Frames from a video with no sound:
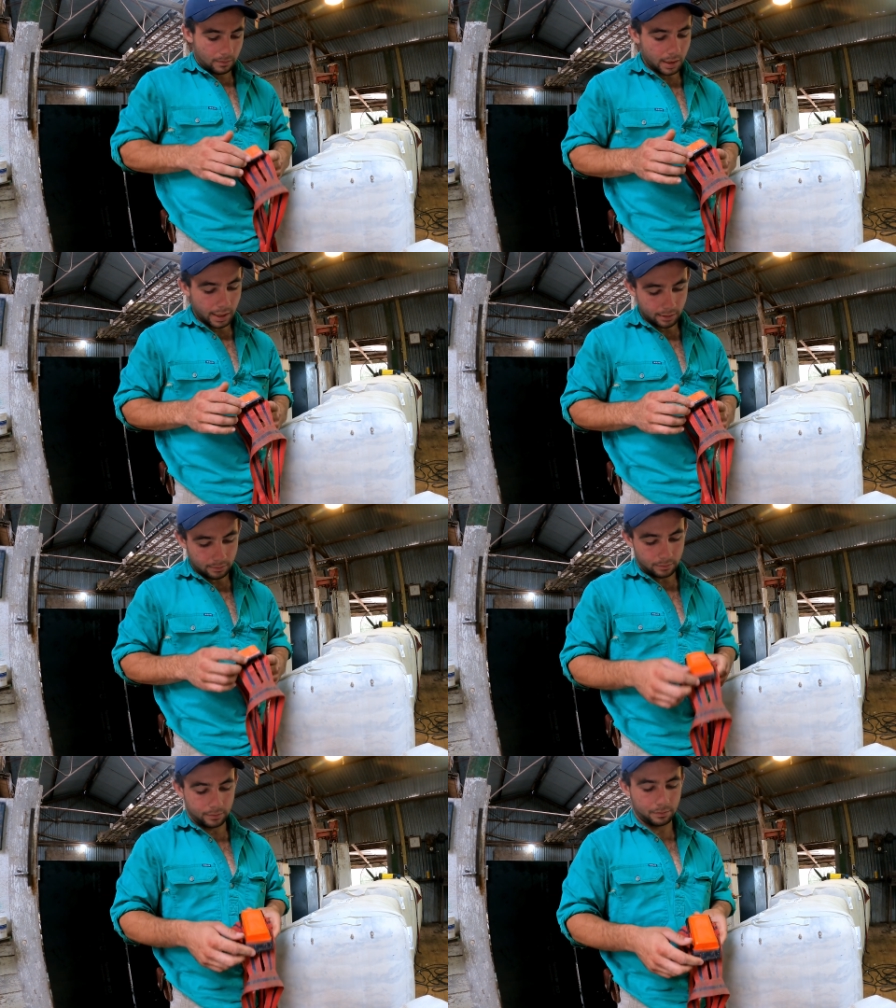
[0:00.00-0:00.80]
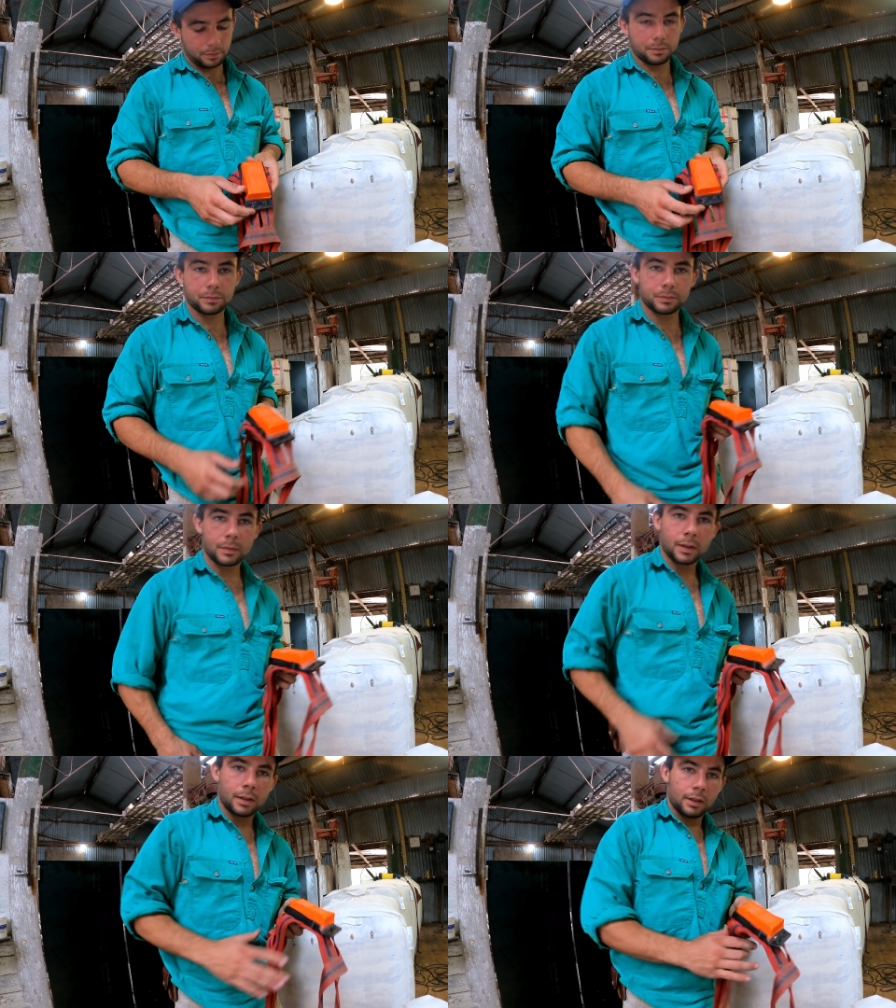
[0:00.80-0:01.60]
that,
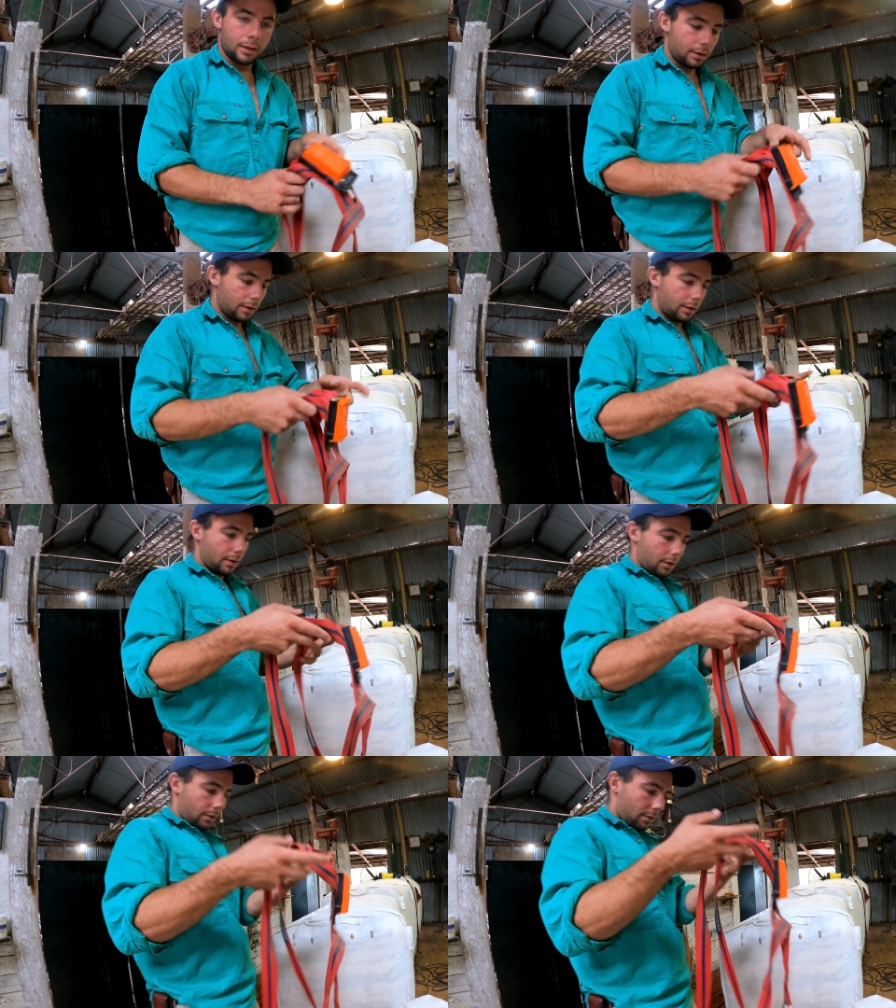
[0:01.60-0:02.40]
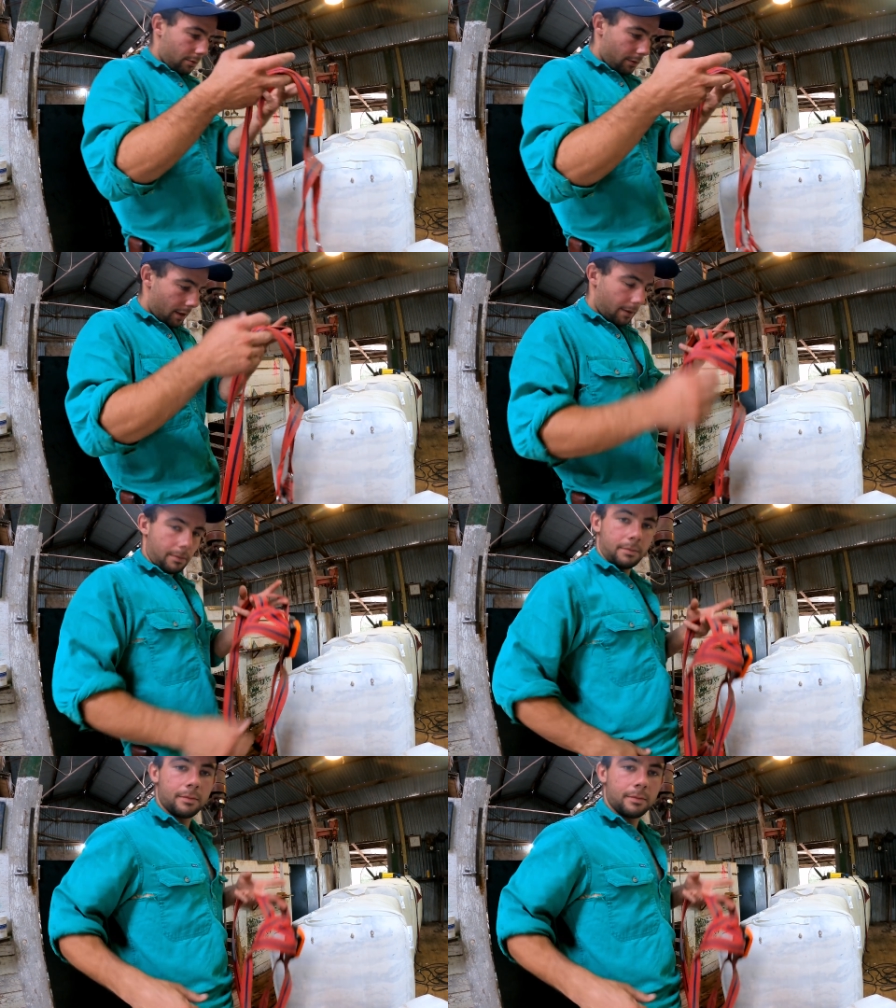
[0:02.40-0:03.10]
and this goes on the ram.